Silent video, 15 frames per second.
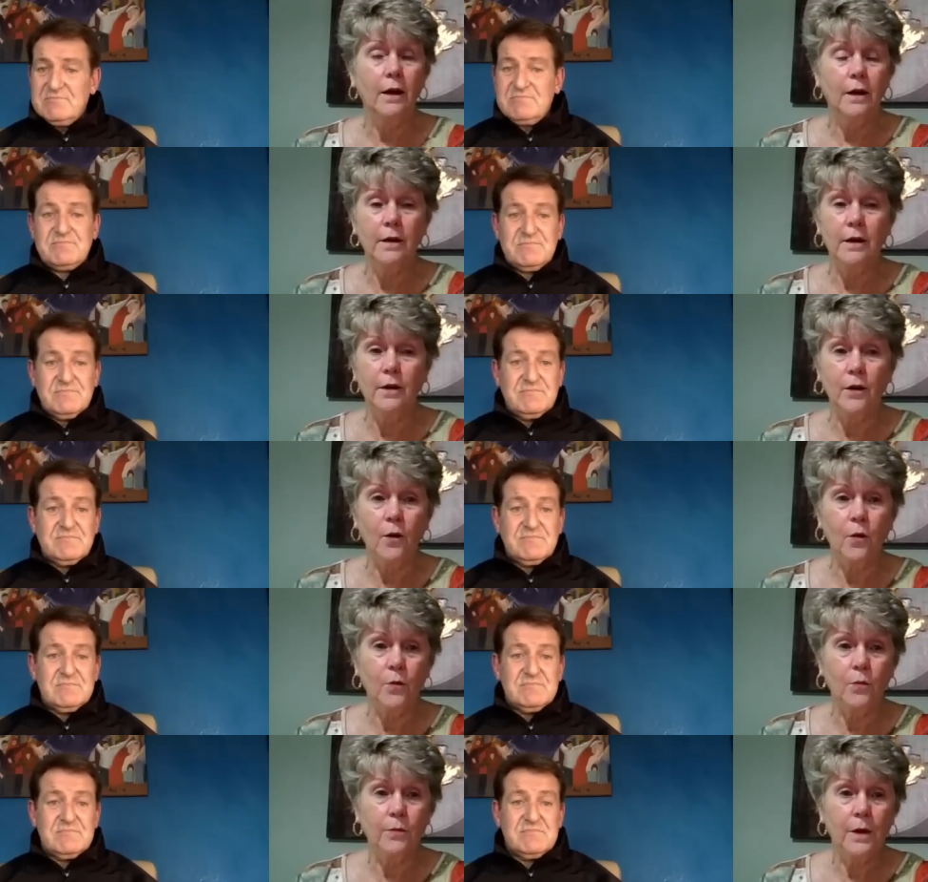Speaker 1: you
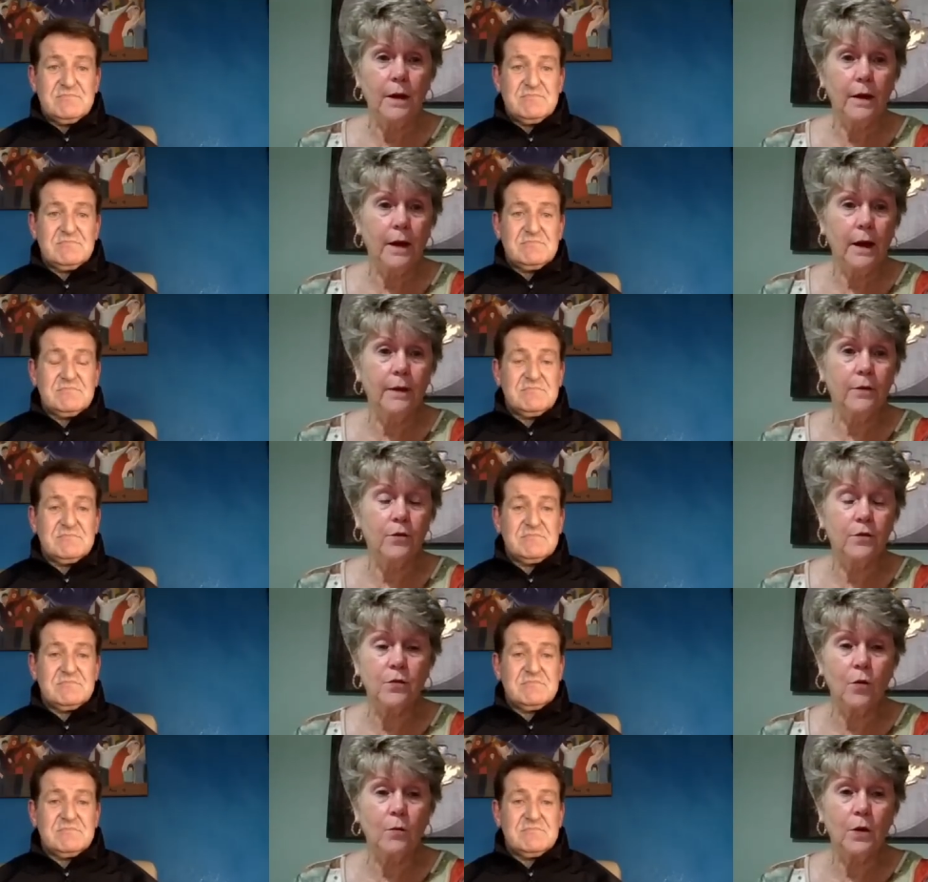know, and there's
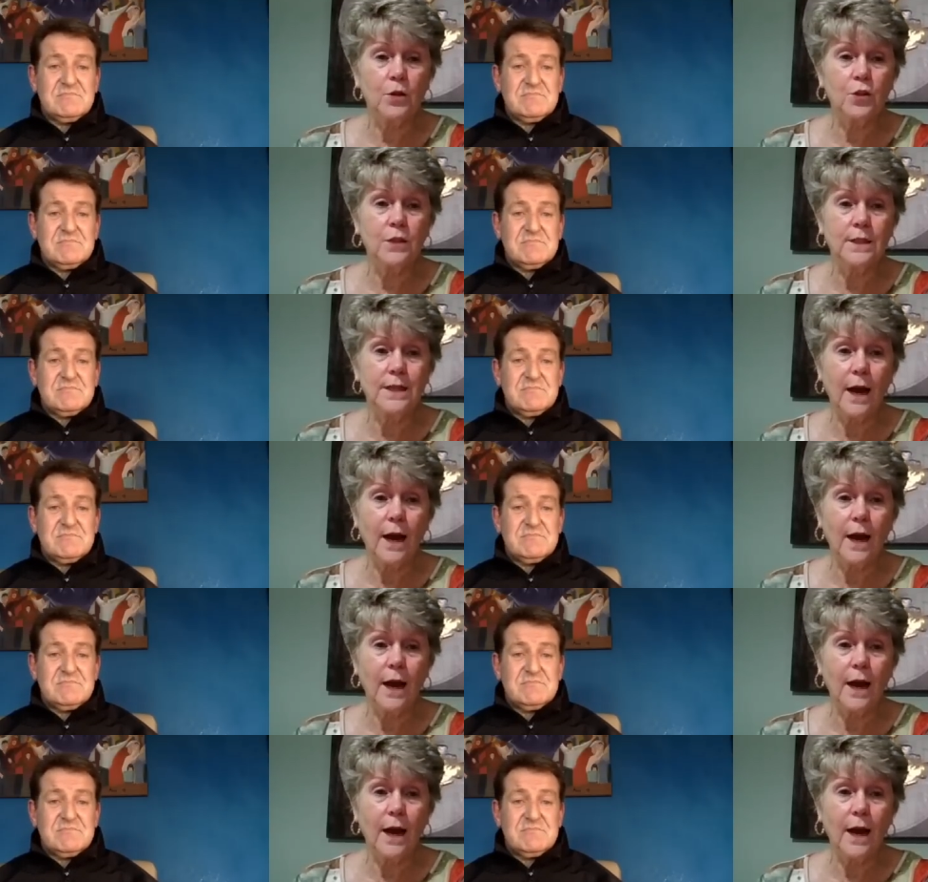so much